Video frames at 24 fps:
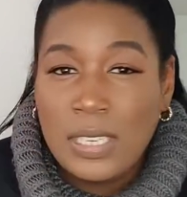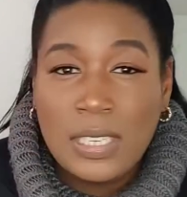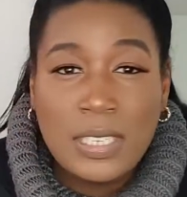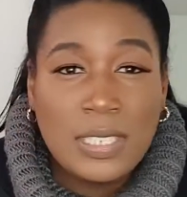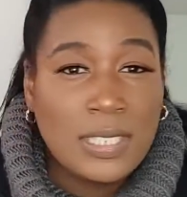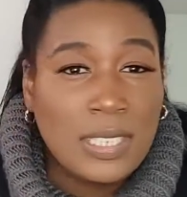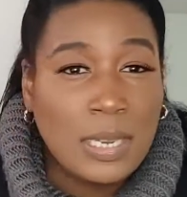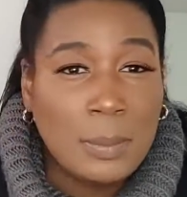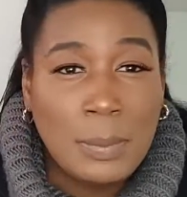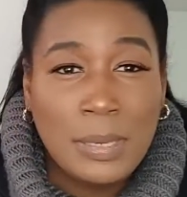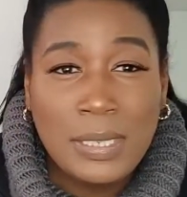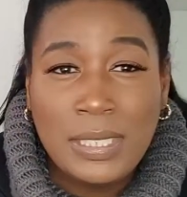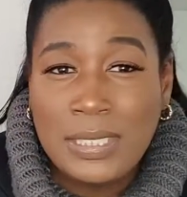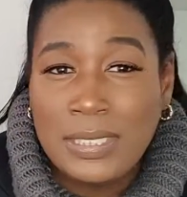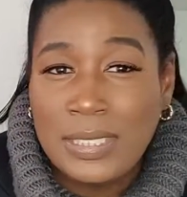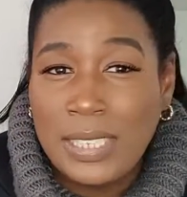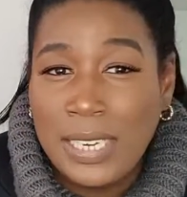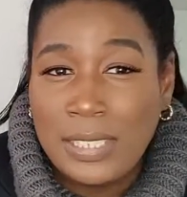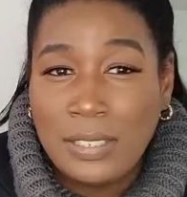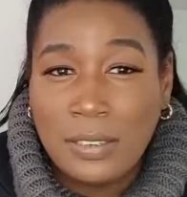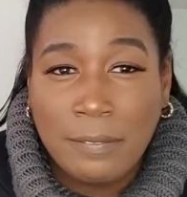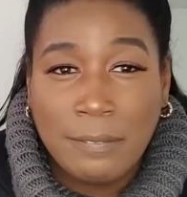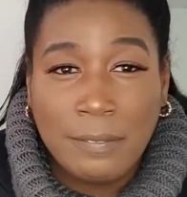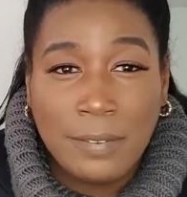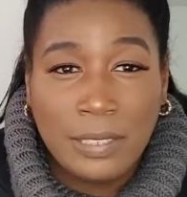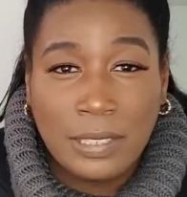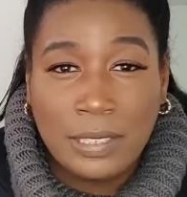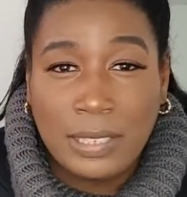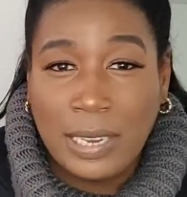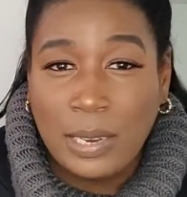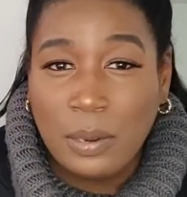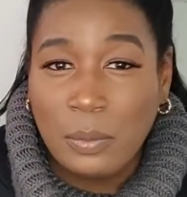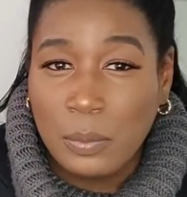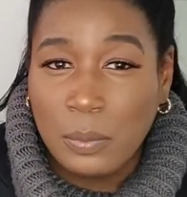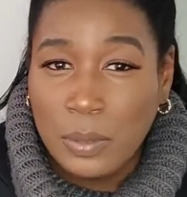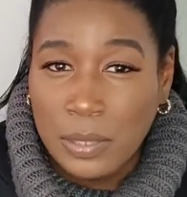some of these days are feeling
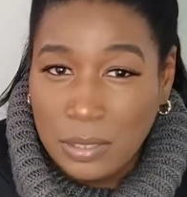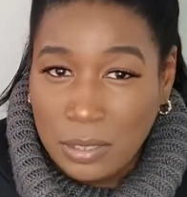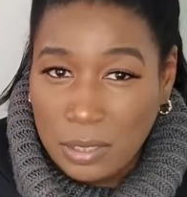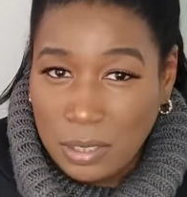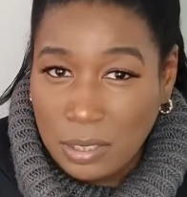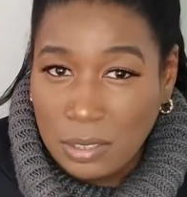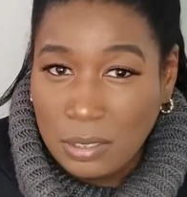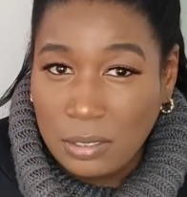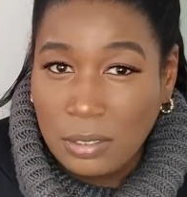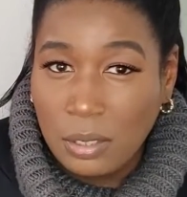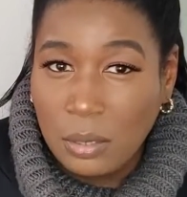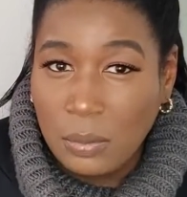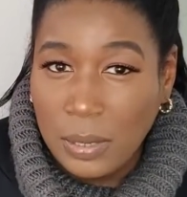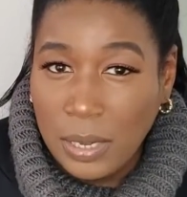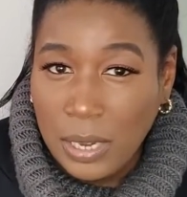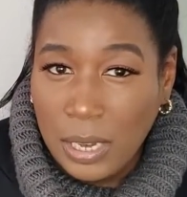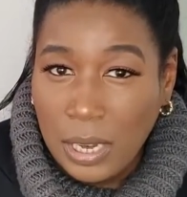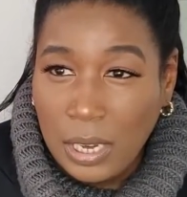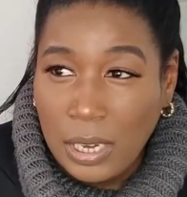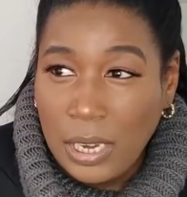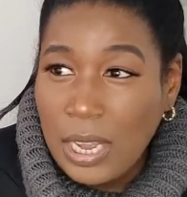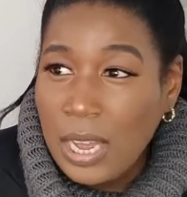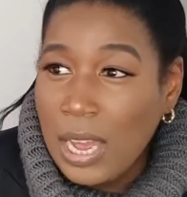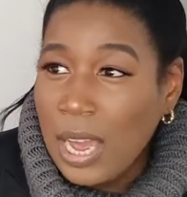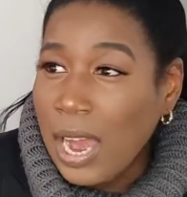like winter, okay?